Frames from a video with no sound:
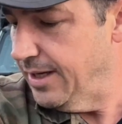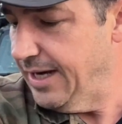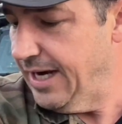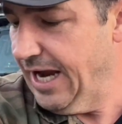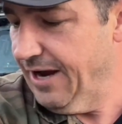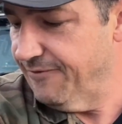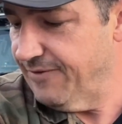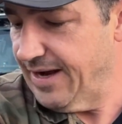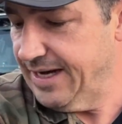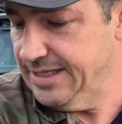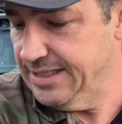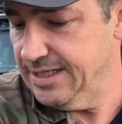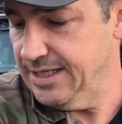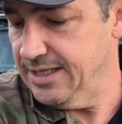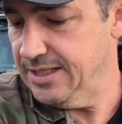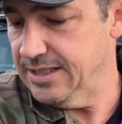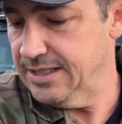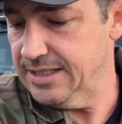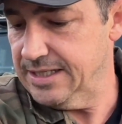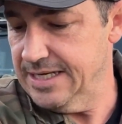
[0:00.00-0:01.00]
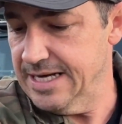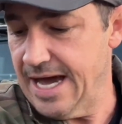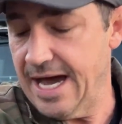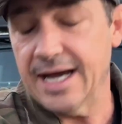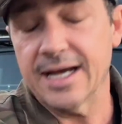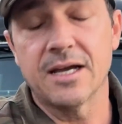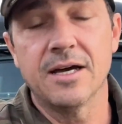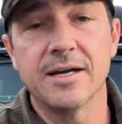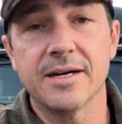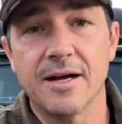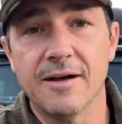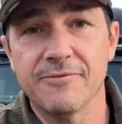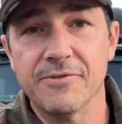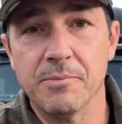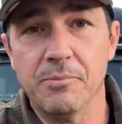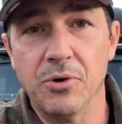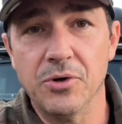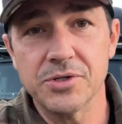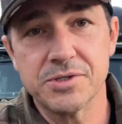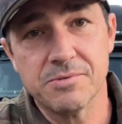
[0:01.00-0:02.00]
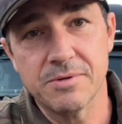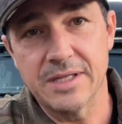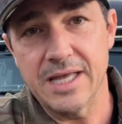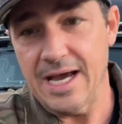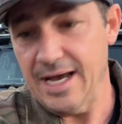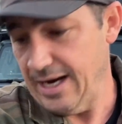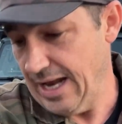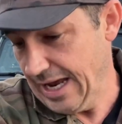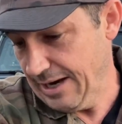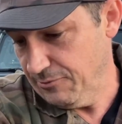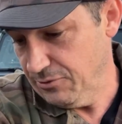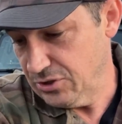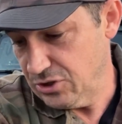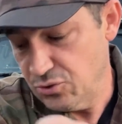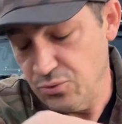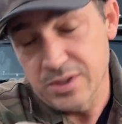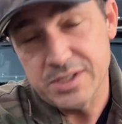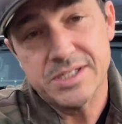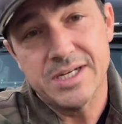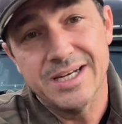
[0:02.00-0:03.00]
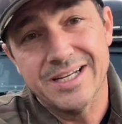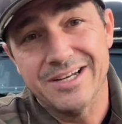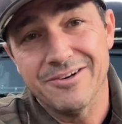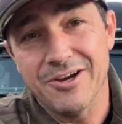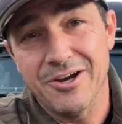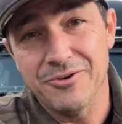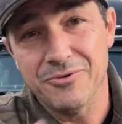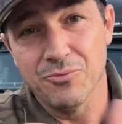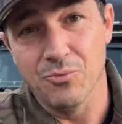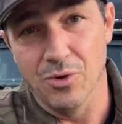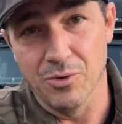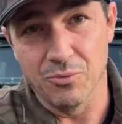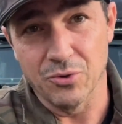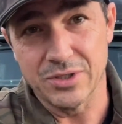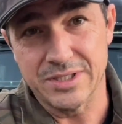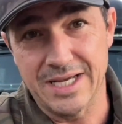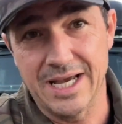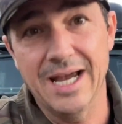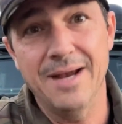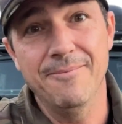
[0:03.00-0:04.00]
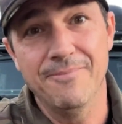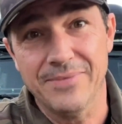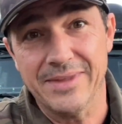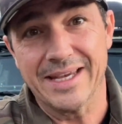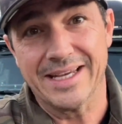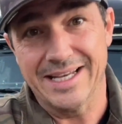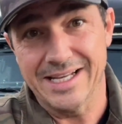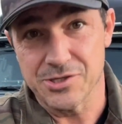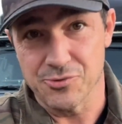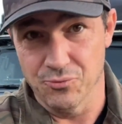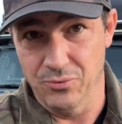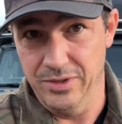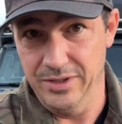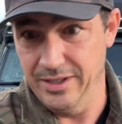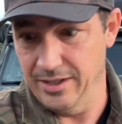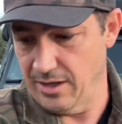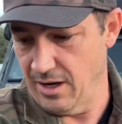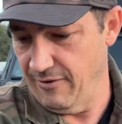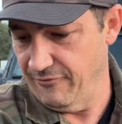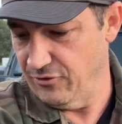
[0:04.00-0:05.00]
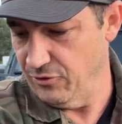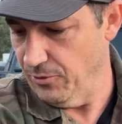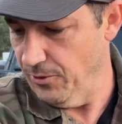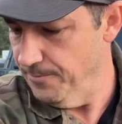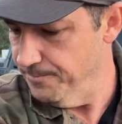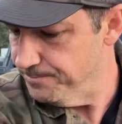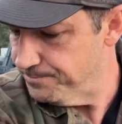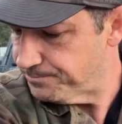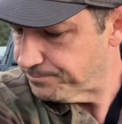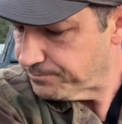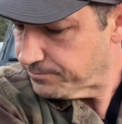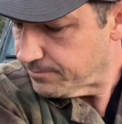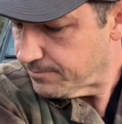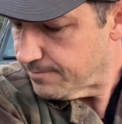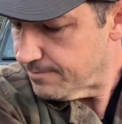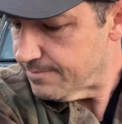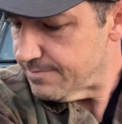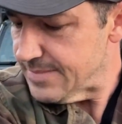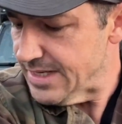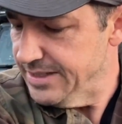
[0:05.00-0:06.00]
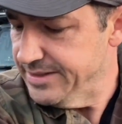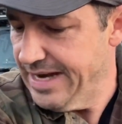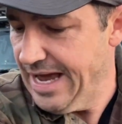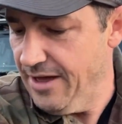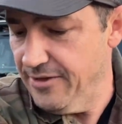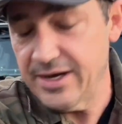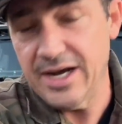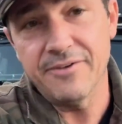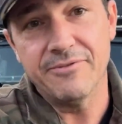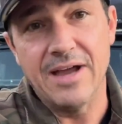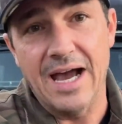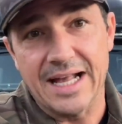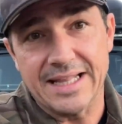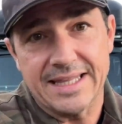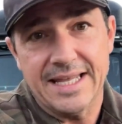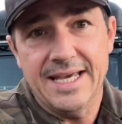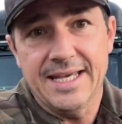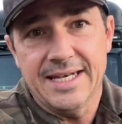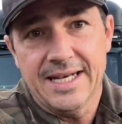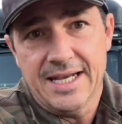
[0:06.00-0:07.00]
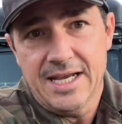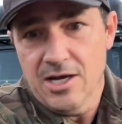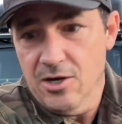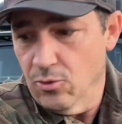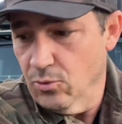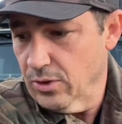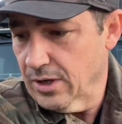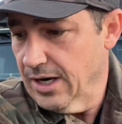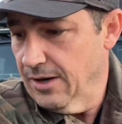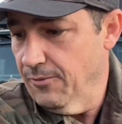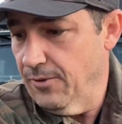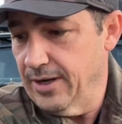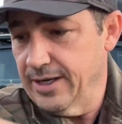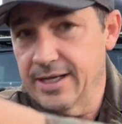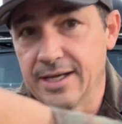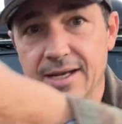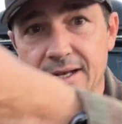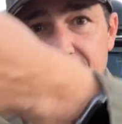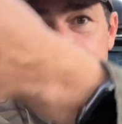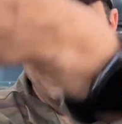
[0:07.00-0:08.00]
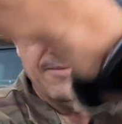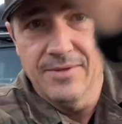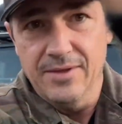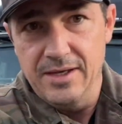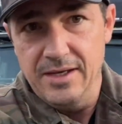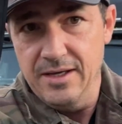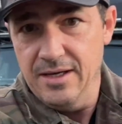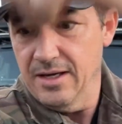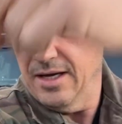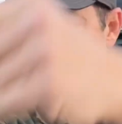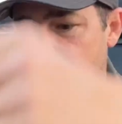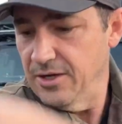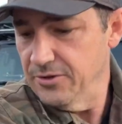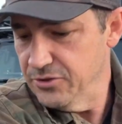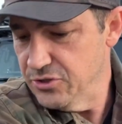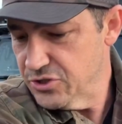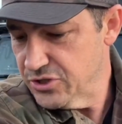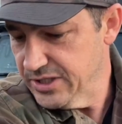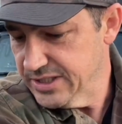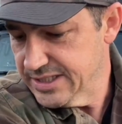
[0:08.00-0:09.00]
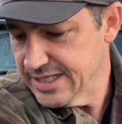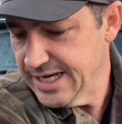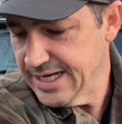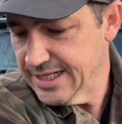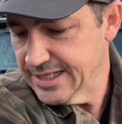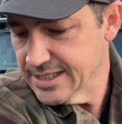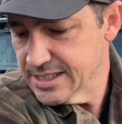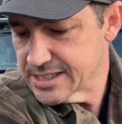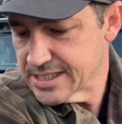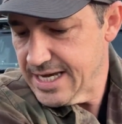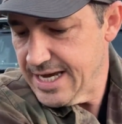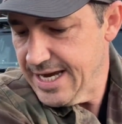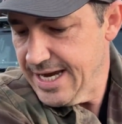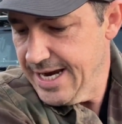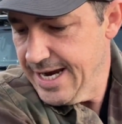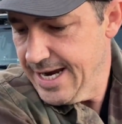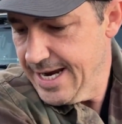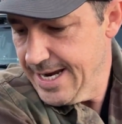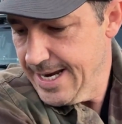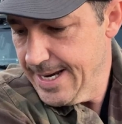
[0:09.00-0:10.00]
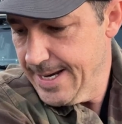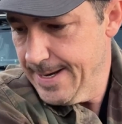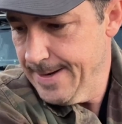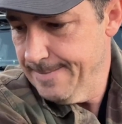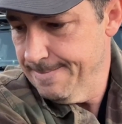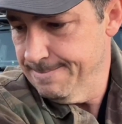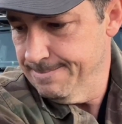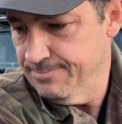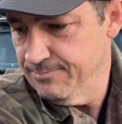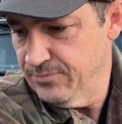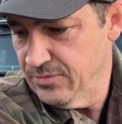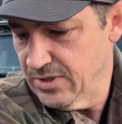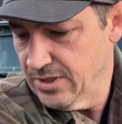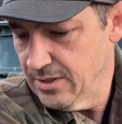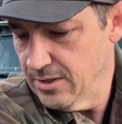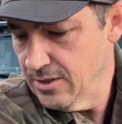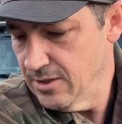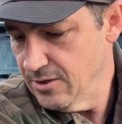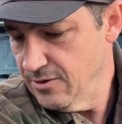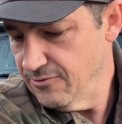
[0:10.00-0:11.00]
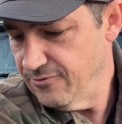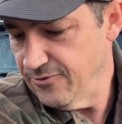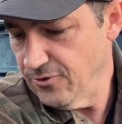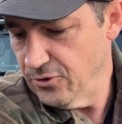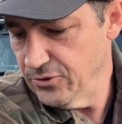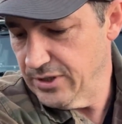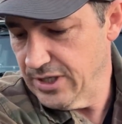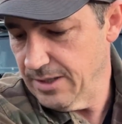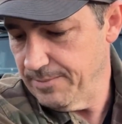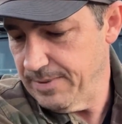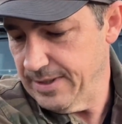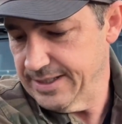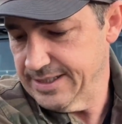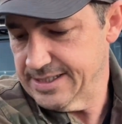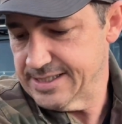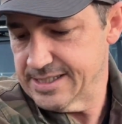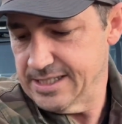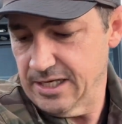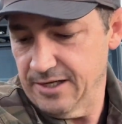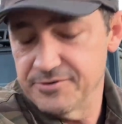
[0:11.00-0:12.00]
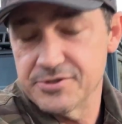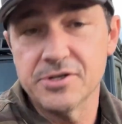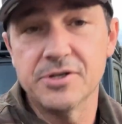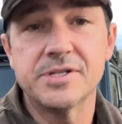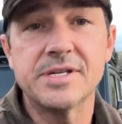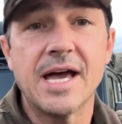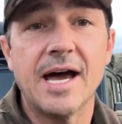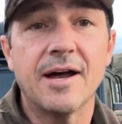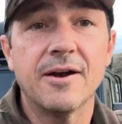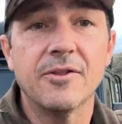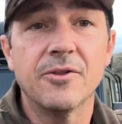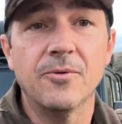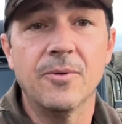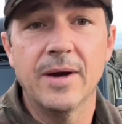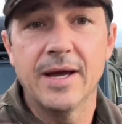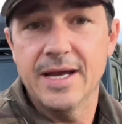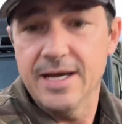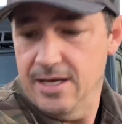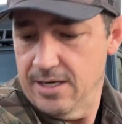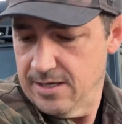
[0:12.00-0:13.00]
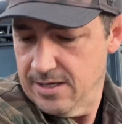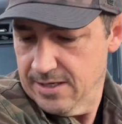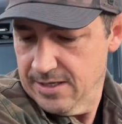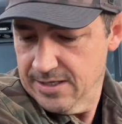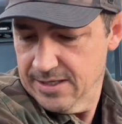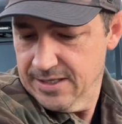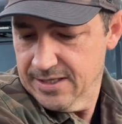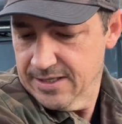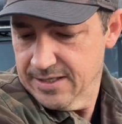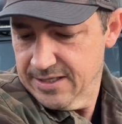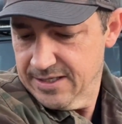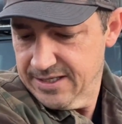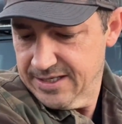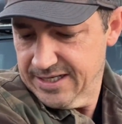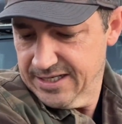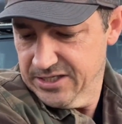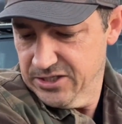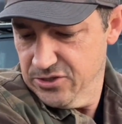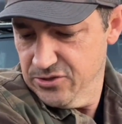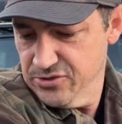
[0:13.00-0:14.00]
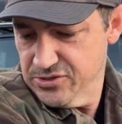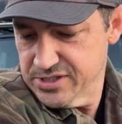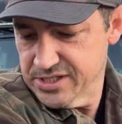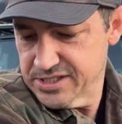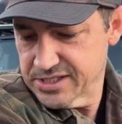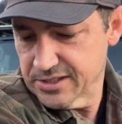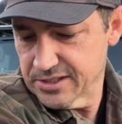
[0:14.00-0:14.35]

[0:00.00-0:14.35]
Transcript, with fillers: If I did not cut off the pulse with that, I would twist it around one more time. It gets really uncomfortable. Now that I've got that where I want it, I'll usually take this guy, fold it up on itself so it's out of the way, and use this